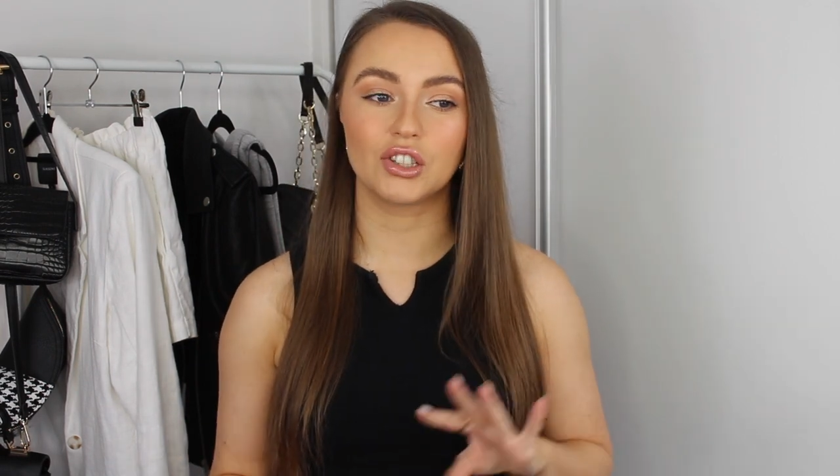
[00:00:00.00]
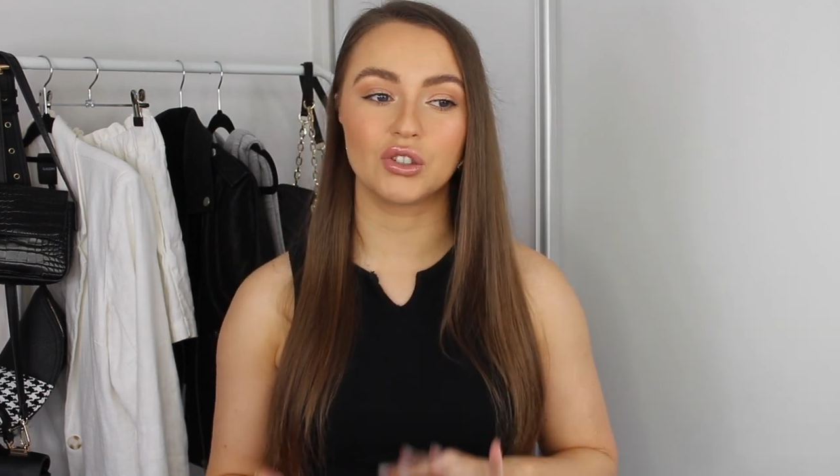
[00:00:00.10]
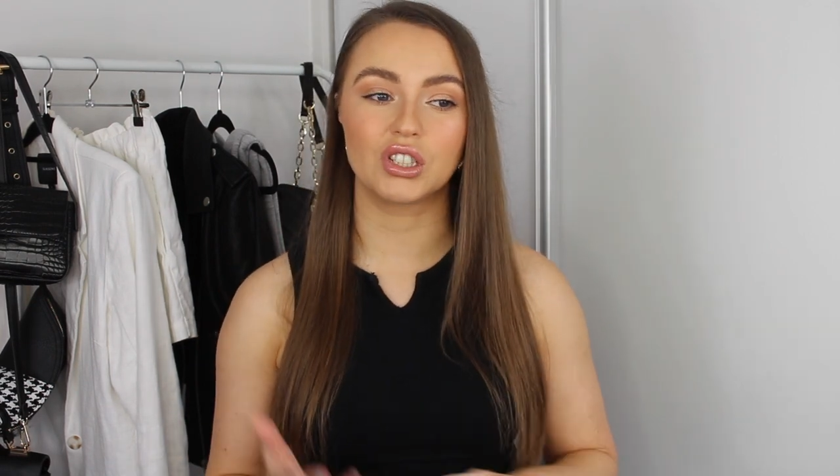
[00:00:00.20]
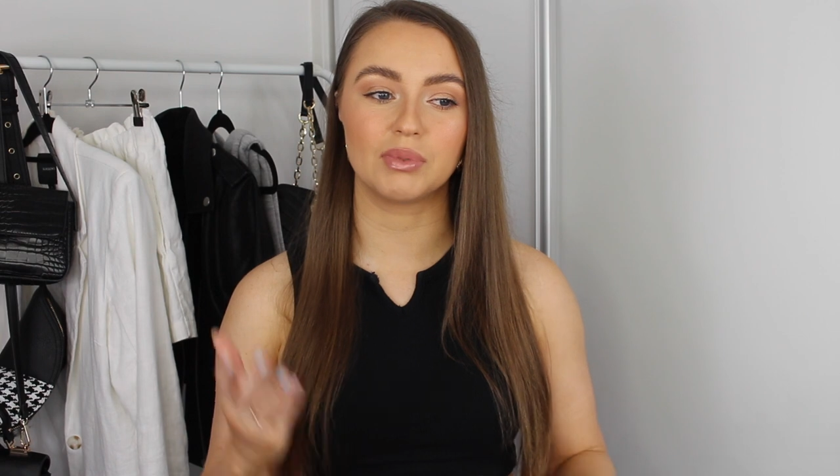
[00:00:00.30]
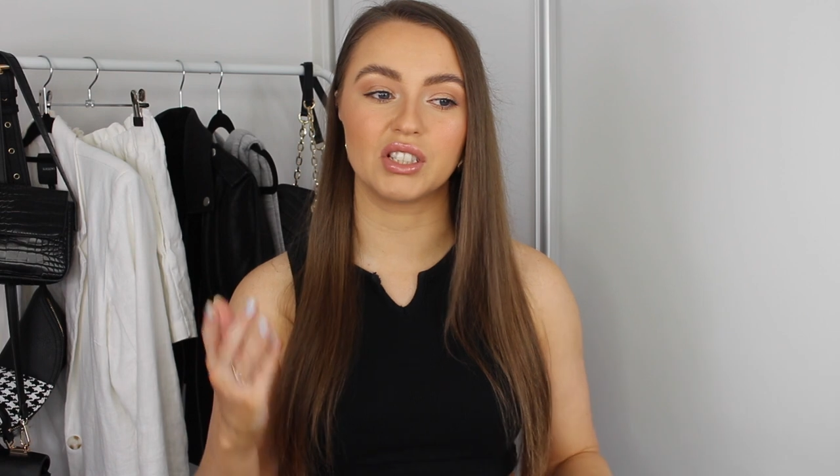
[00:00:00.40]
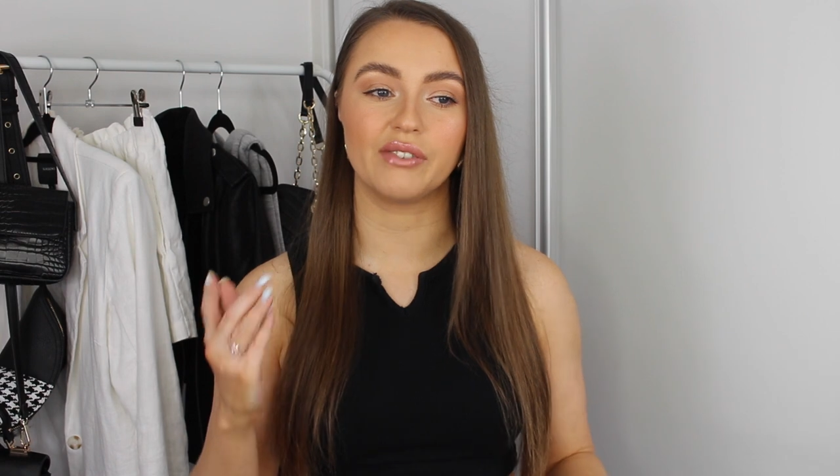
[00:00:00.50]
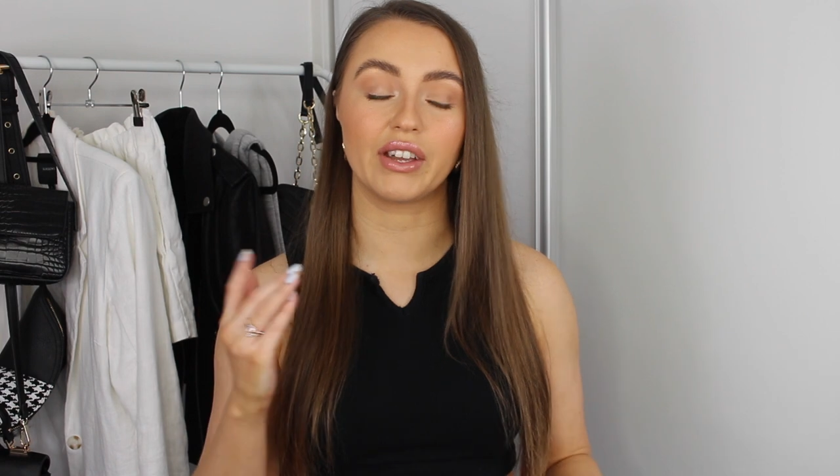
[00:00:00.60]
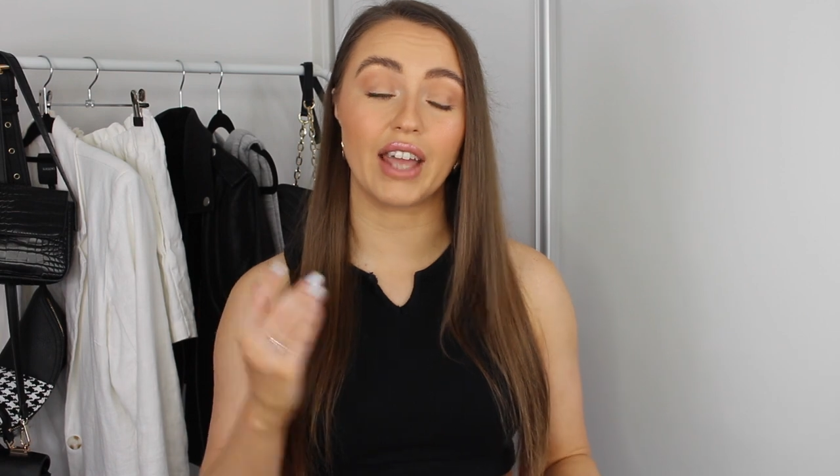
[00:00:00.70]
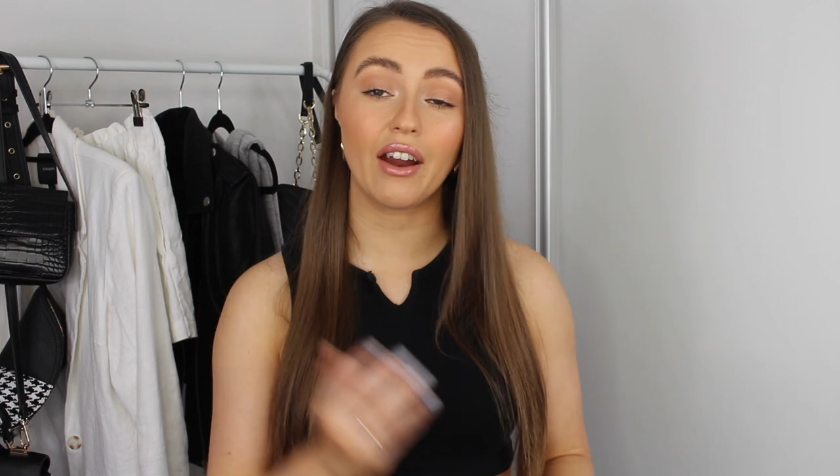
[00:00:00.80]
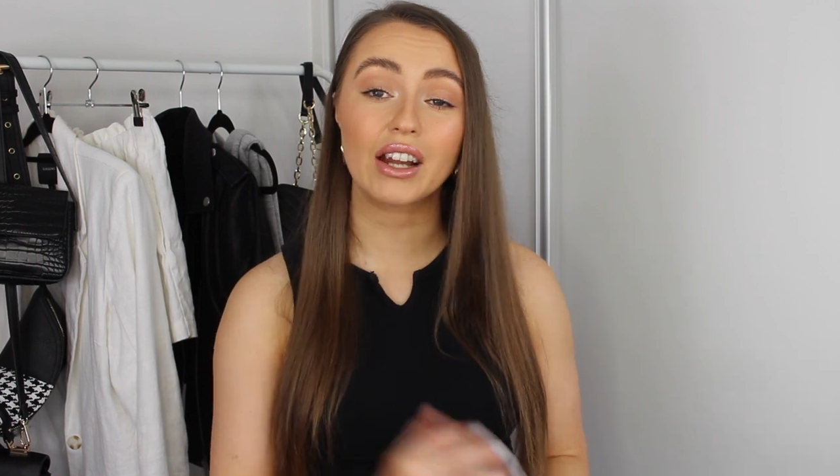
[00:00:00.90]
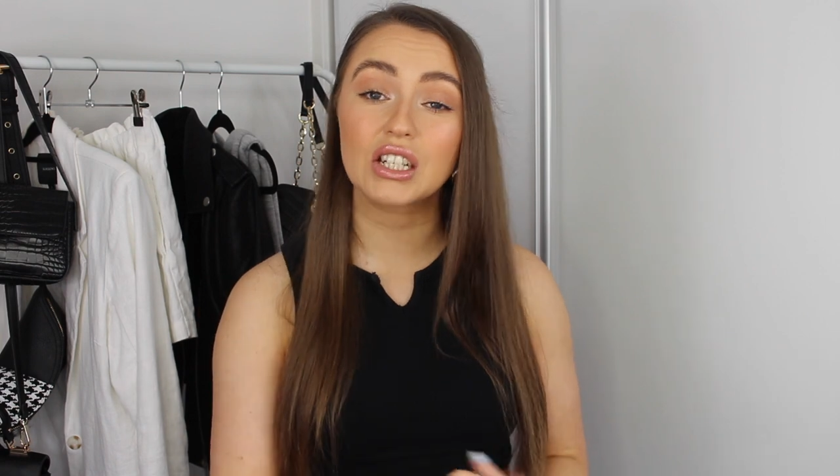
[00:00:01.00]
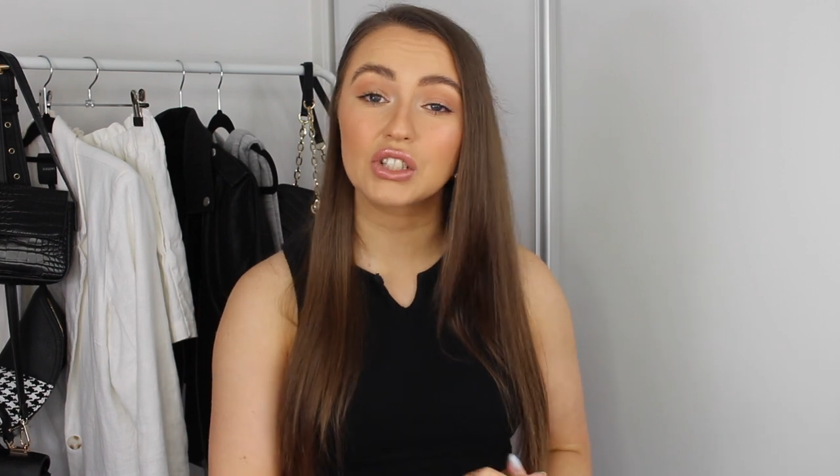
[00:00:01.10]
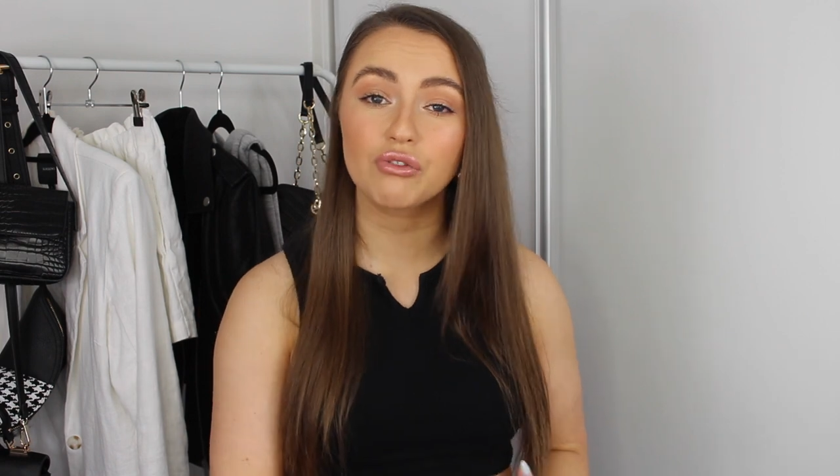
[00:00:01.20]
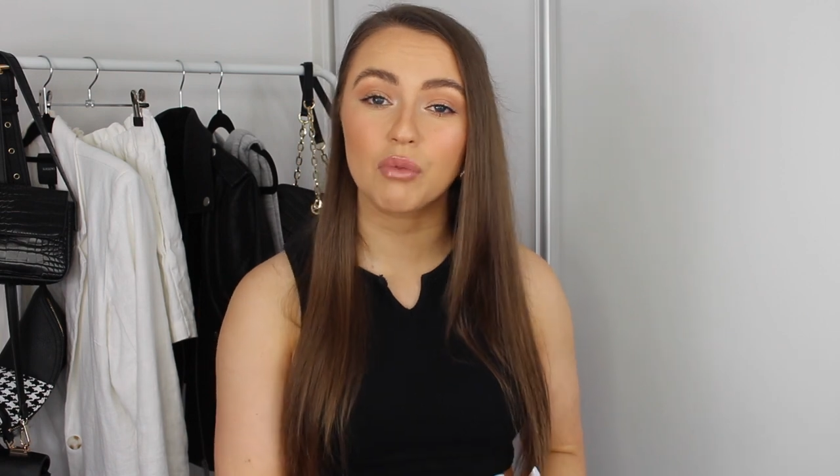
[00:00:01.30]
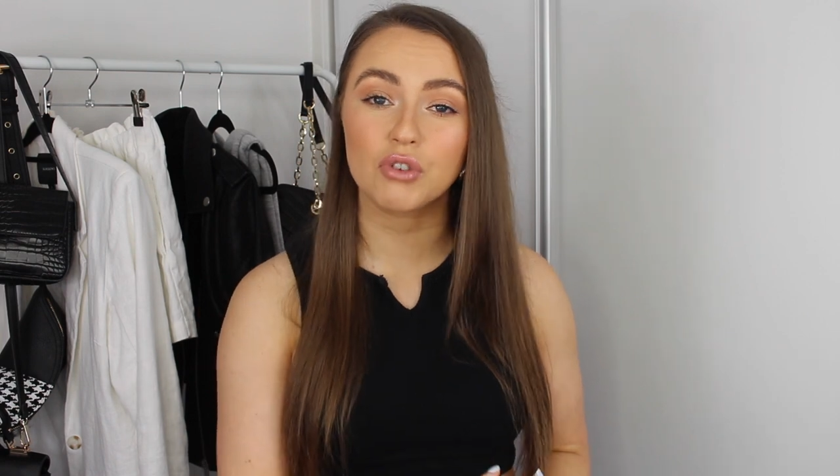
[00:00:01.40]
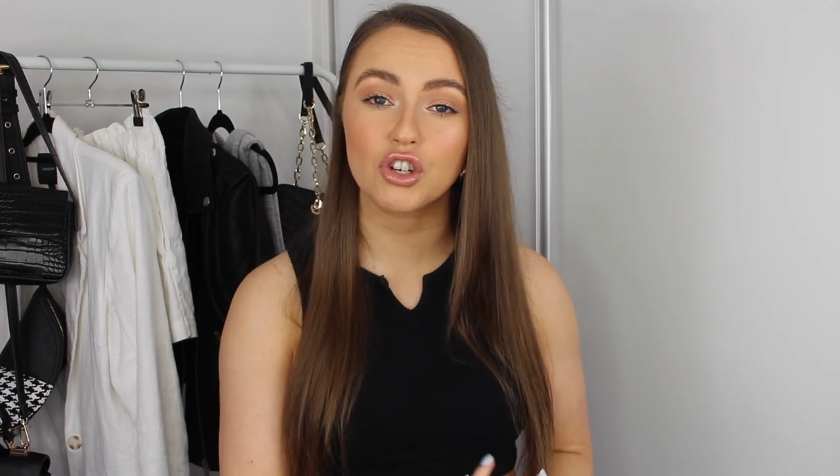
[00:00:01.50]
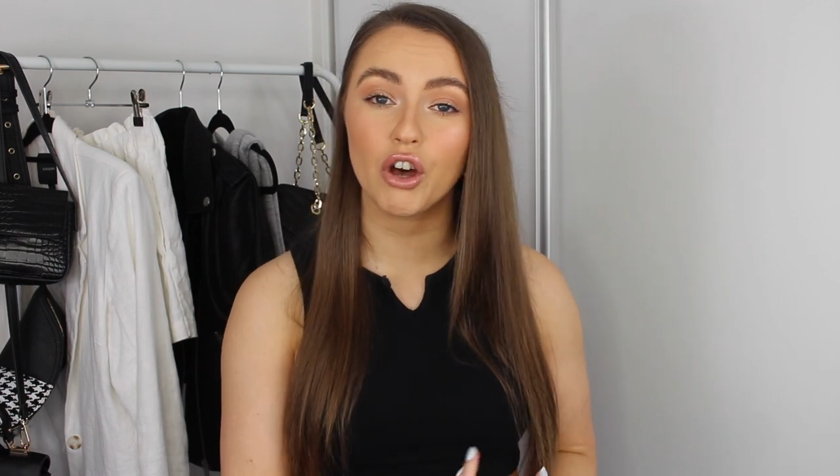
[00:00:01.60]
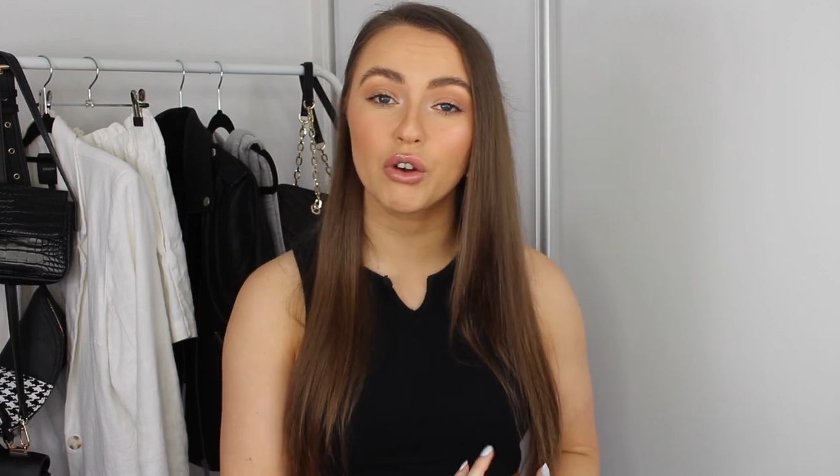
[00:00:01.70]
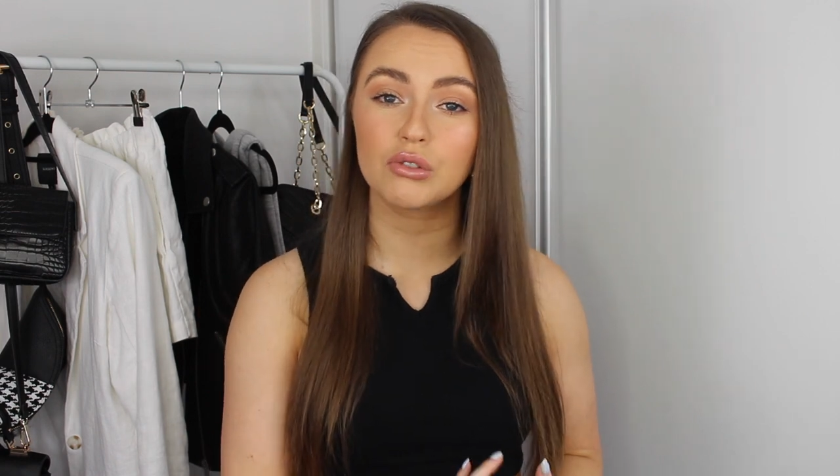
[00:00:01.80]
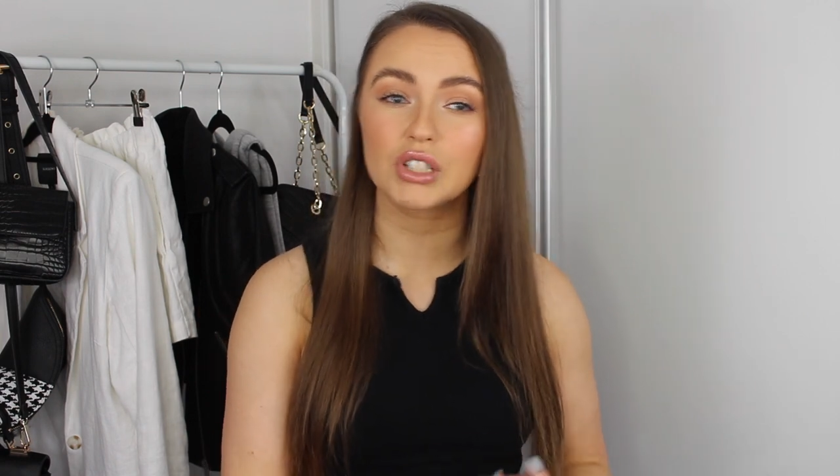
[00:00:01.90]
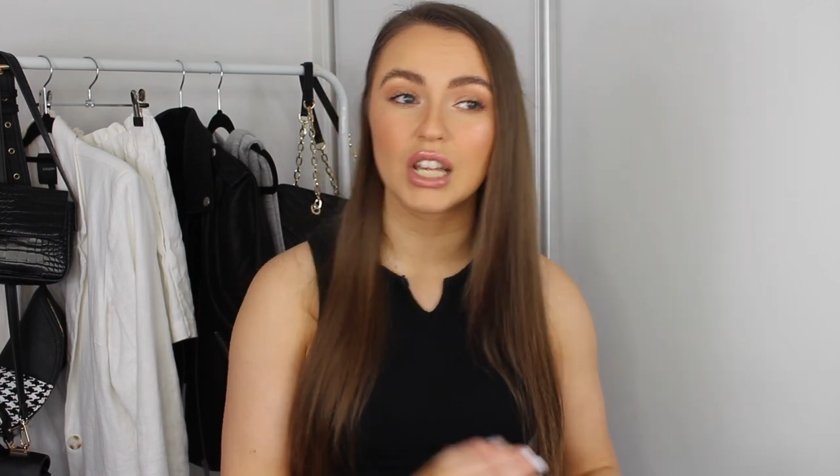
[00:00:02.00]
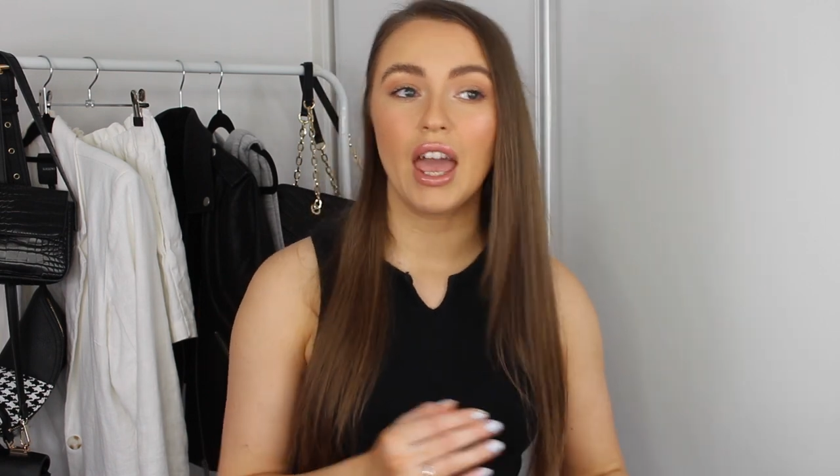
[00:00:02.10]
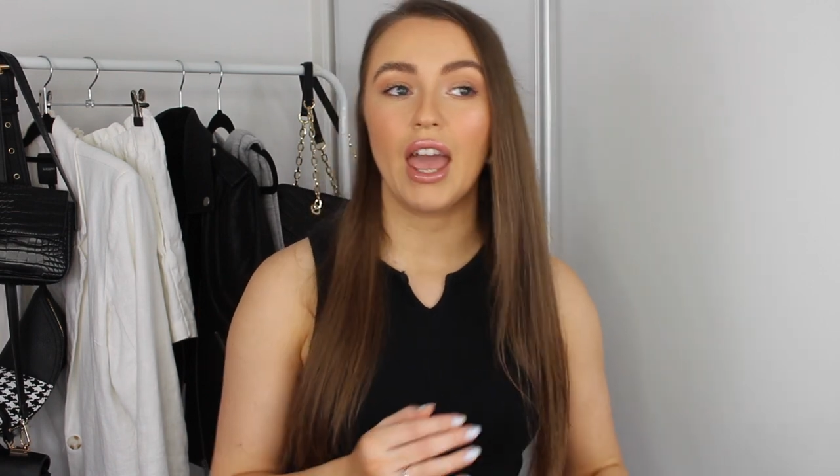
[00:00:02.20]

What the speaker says: do specific characters from shows.